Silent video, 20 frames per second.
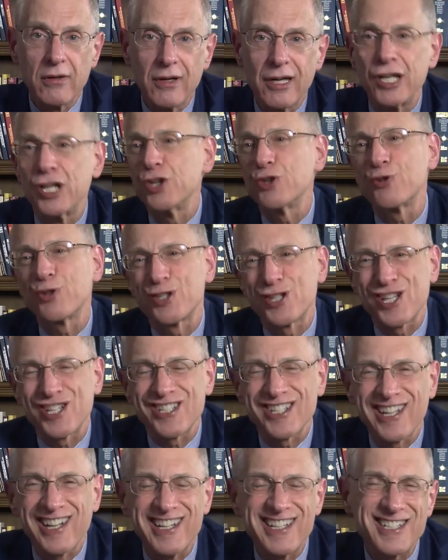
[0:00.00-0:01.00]
An interesting
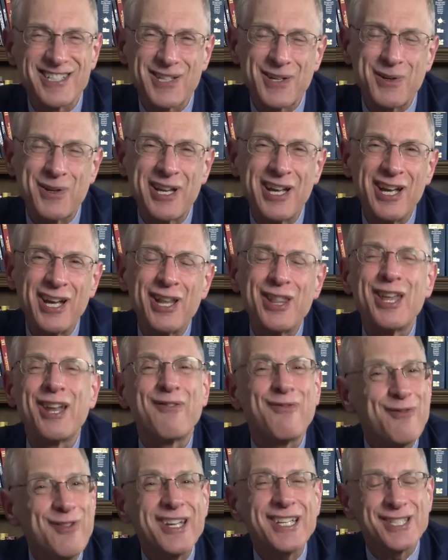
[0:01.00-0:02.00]
study showed
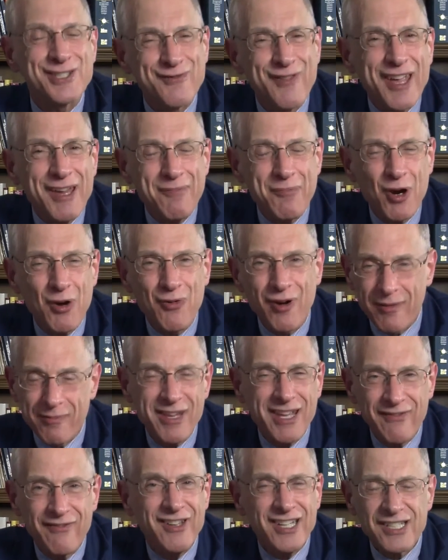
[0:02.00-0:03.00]
that Vicks
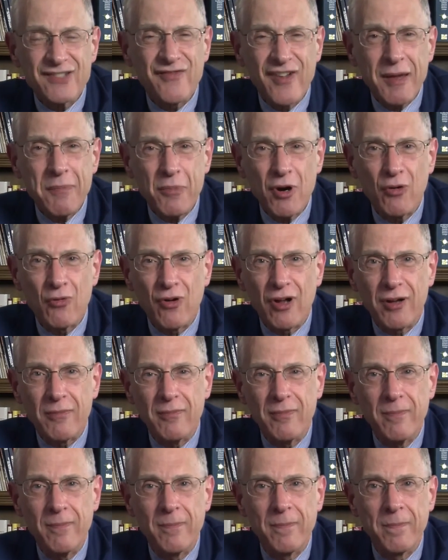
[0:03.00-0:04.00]
VapoRub, yeah, Vicks
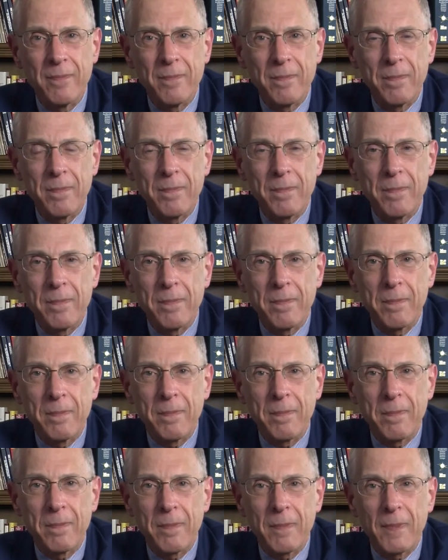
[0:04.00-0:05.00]
VapoRub,
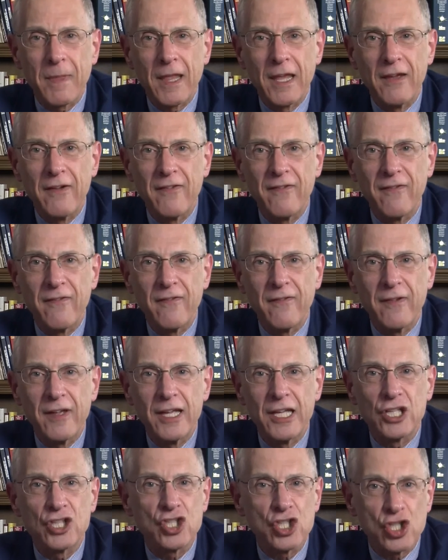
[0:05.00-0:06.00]
if
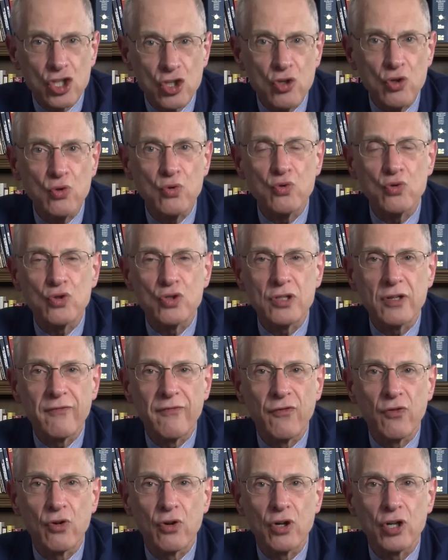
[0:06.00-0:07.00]
it's used
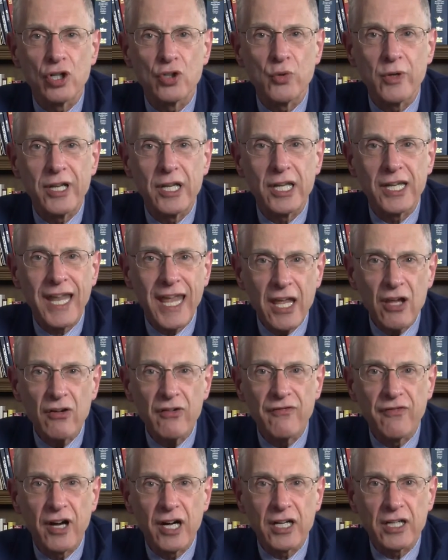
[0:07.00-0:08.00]
for treating
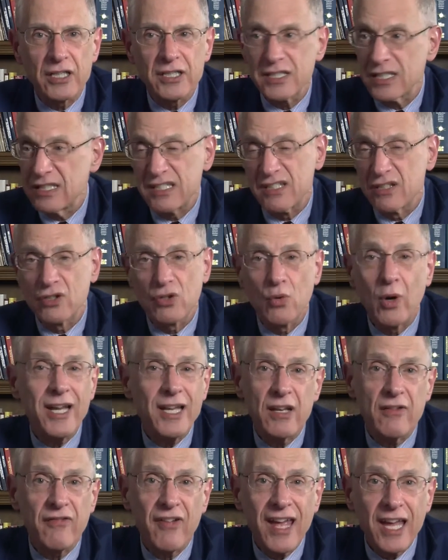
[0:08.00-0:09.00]
nail fungus, is
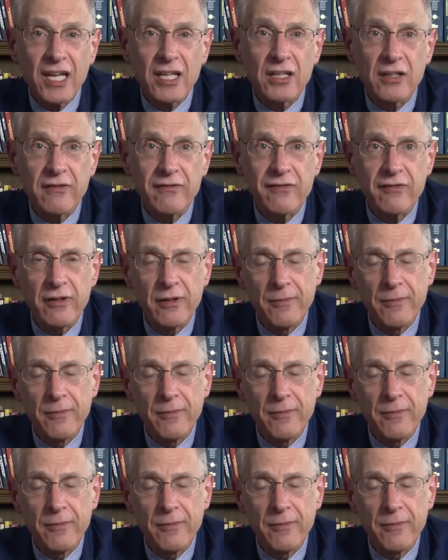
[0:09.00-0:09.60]
quite effective.